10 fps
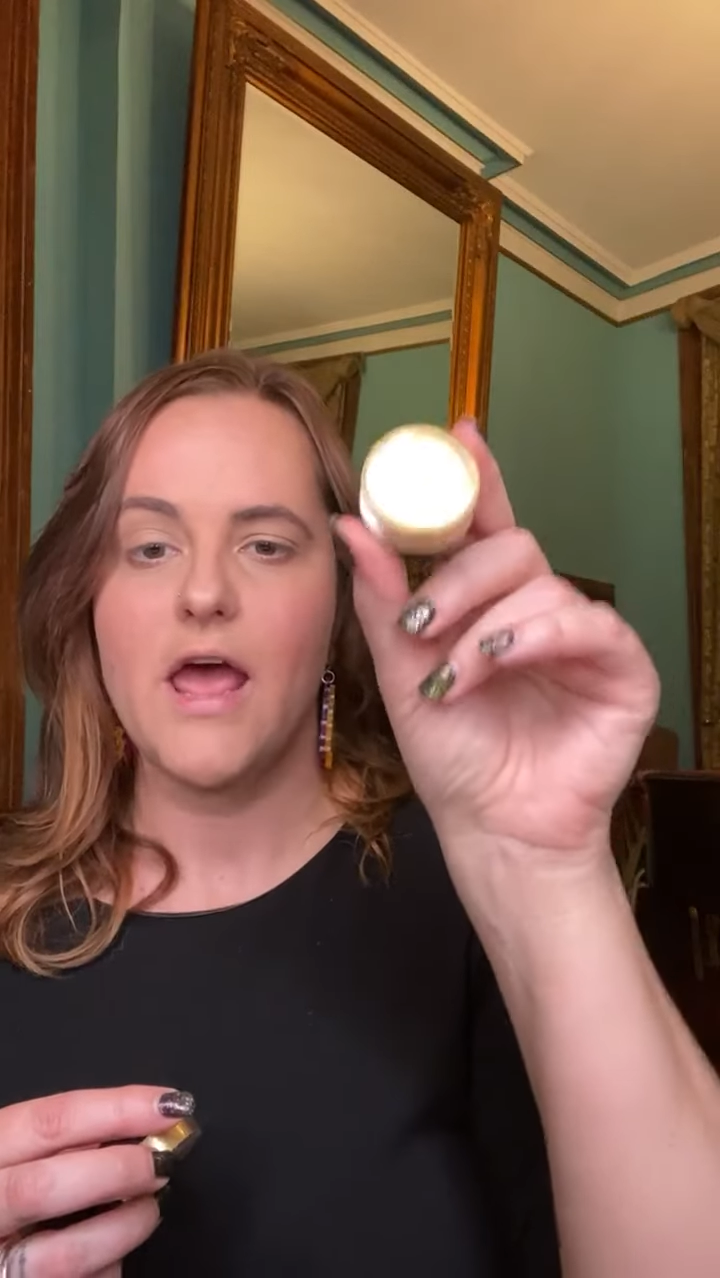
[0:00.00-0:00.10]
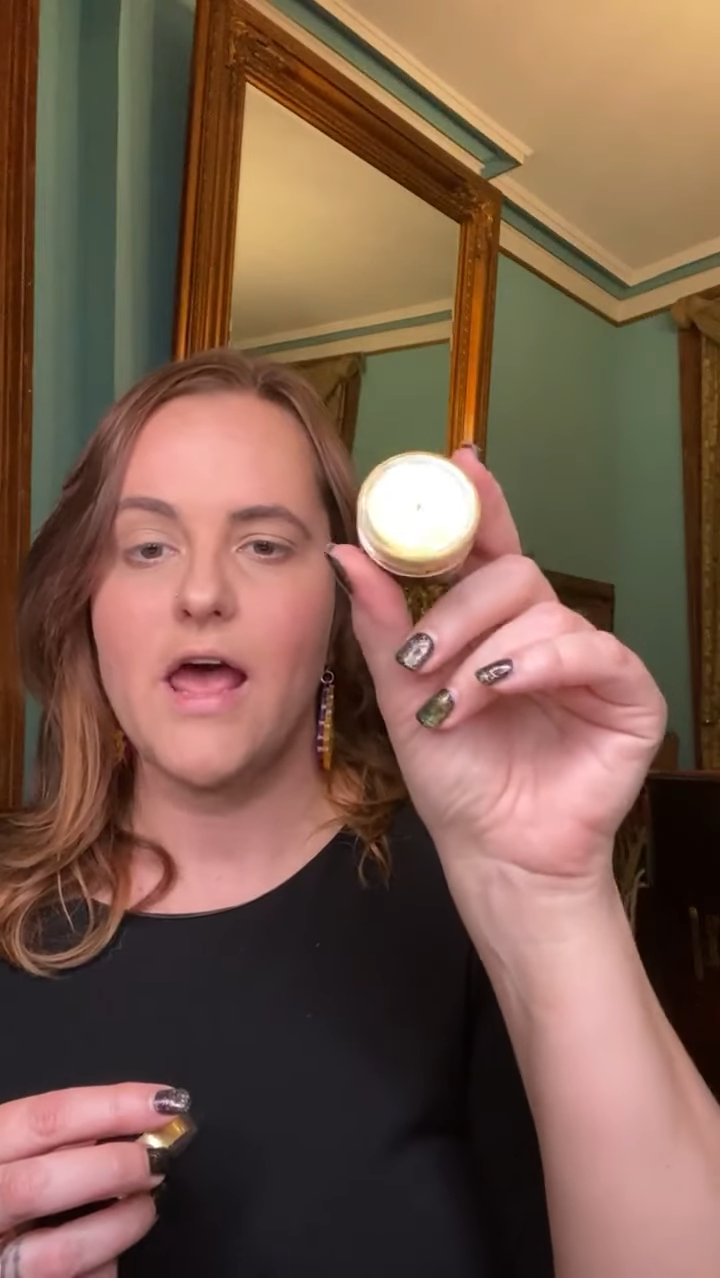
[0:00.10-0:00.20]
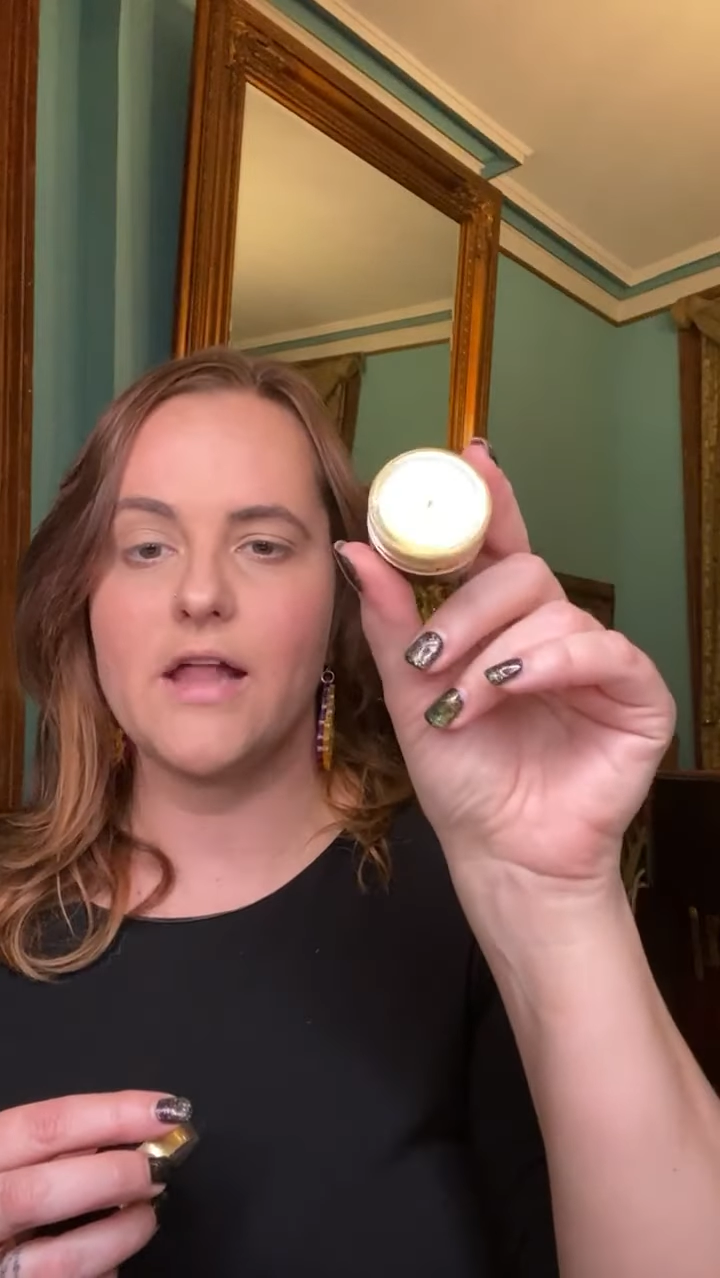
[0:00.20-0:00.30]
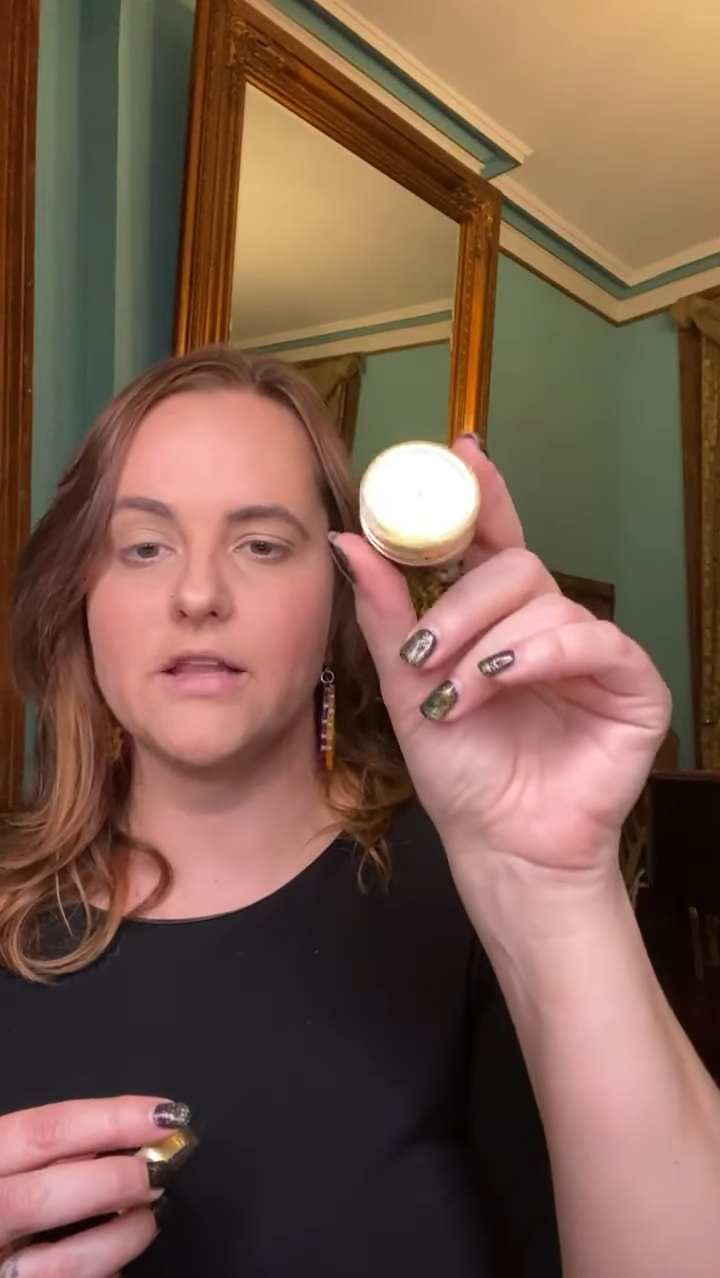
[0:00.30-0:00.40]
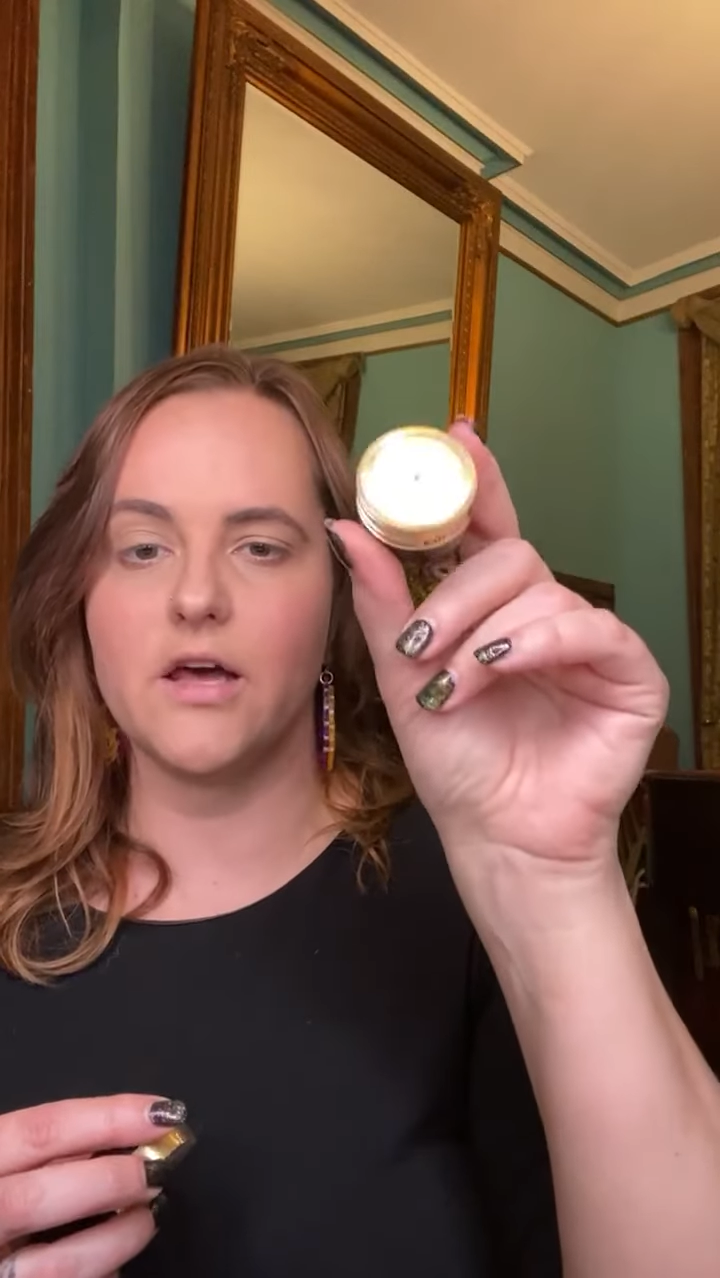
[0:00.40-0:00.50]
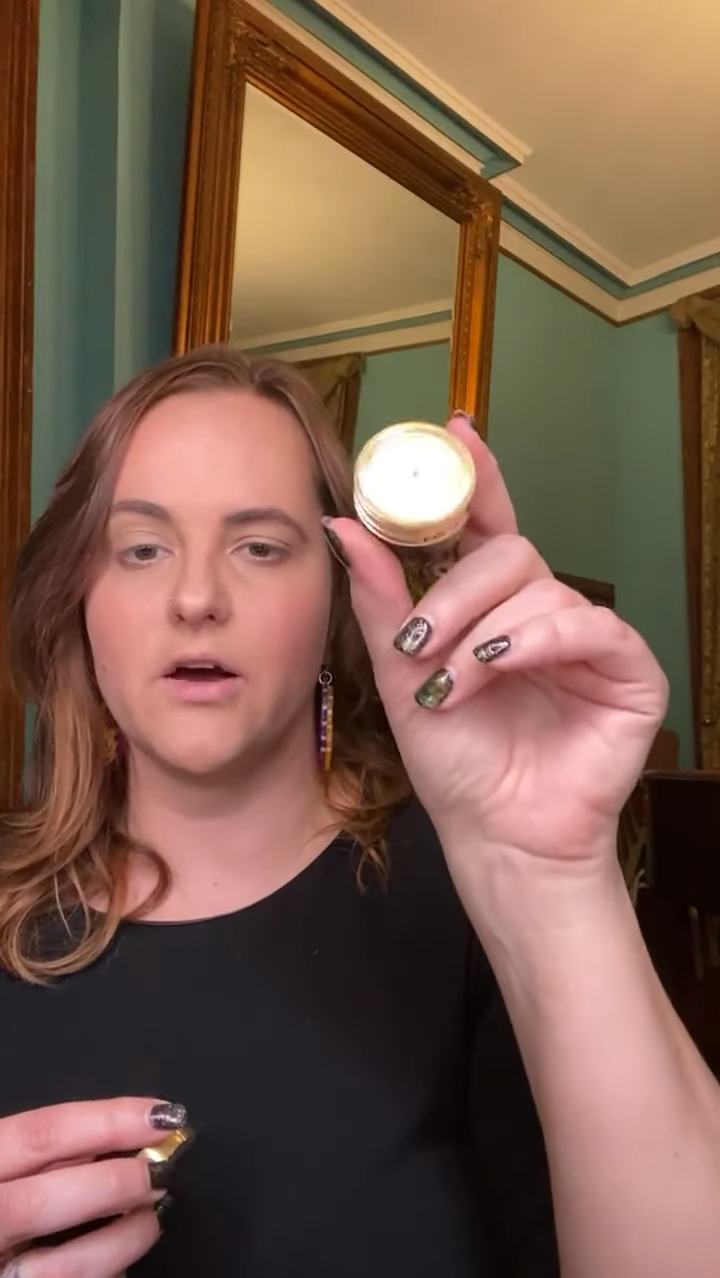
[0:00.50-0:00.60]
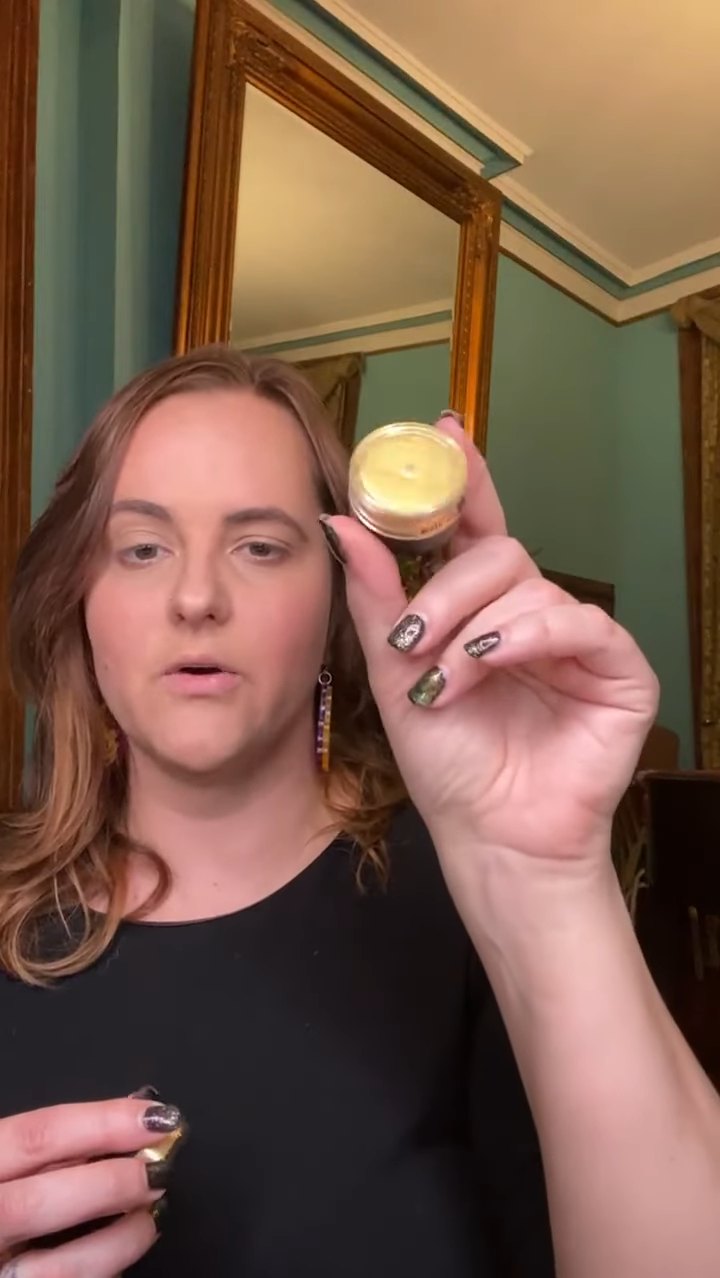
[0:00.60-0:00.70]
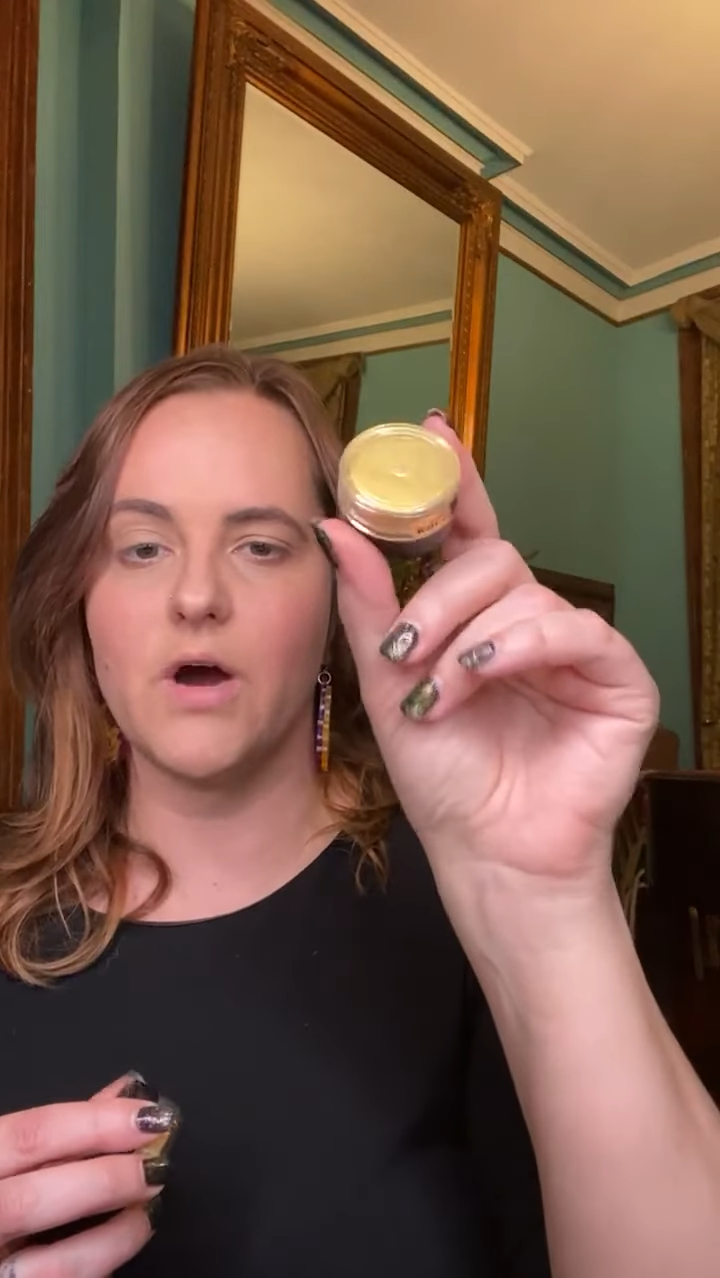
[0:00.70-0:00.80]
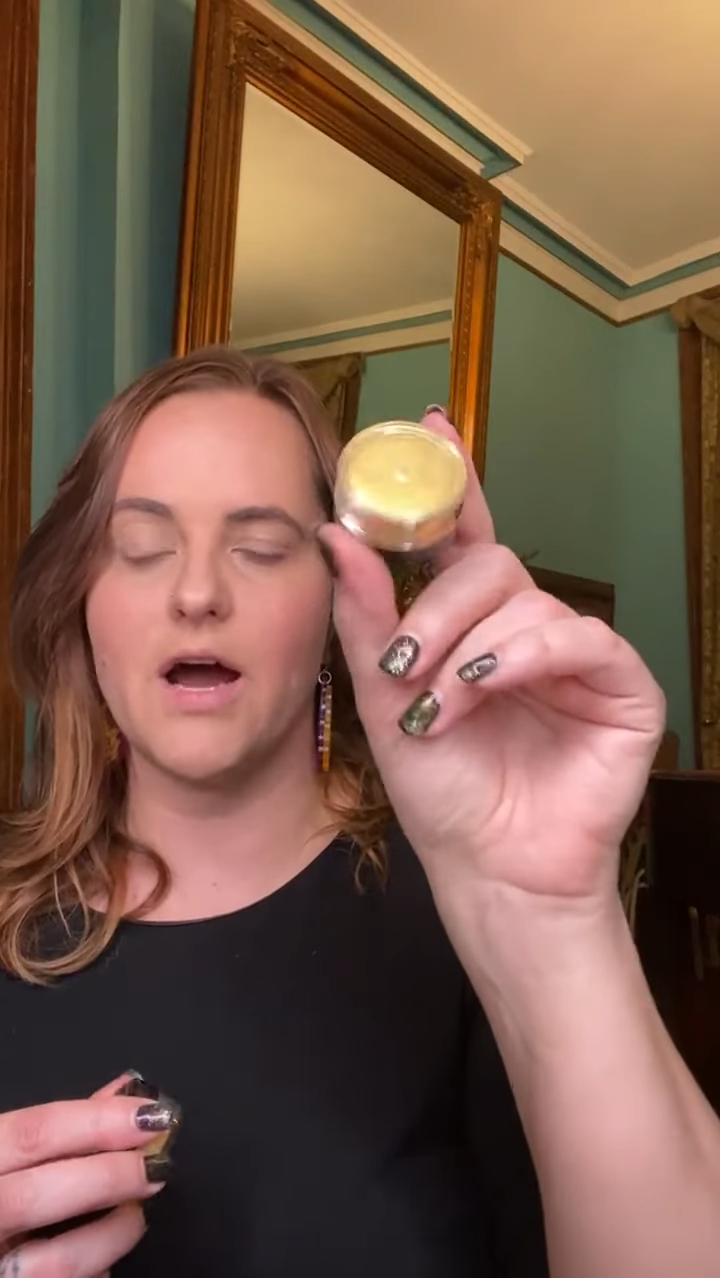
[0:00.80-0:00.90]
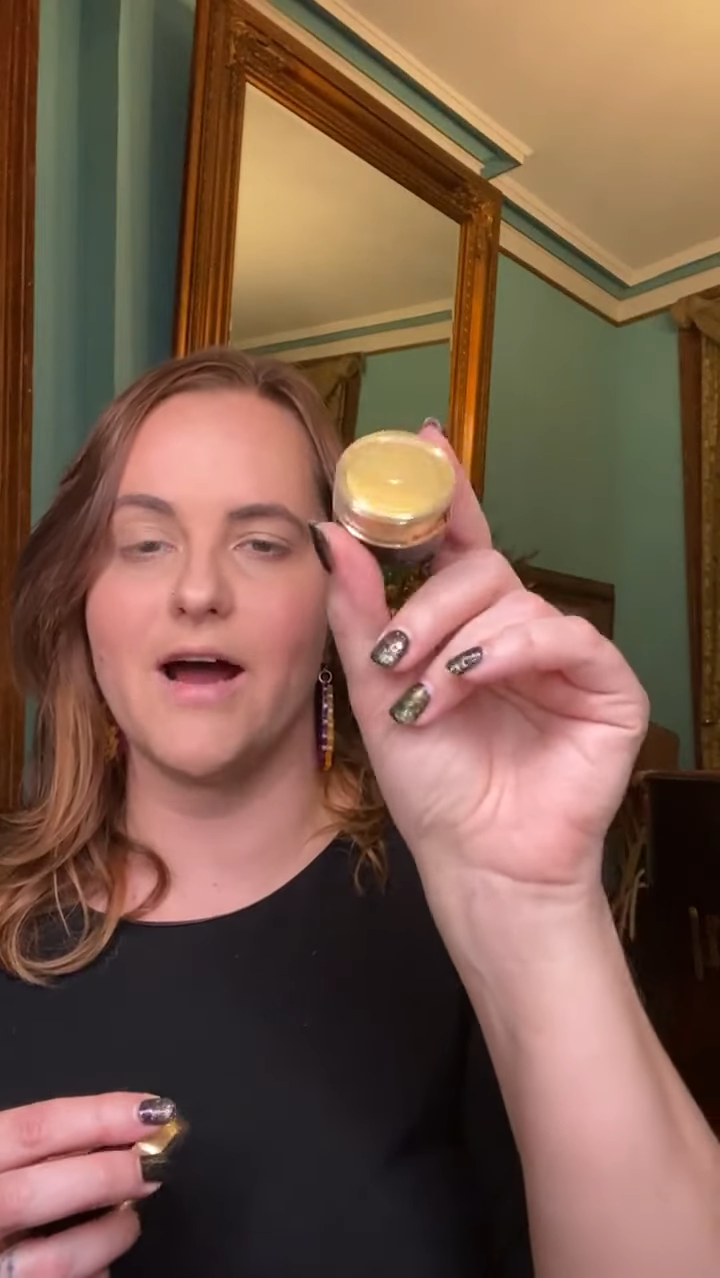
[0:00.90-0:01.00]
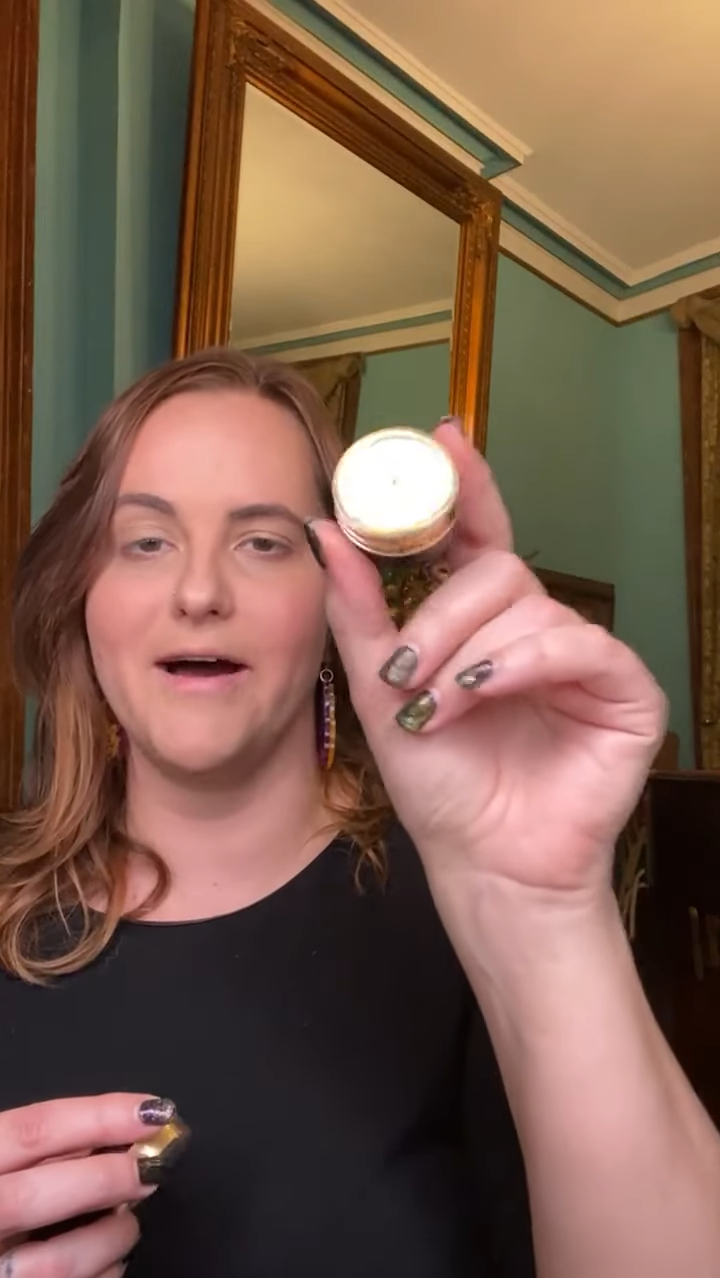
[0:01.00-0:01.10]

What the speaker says: Hello,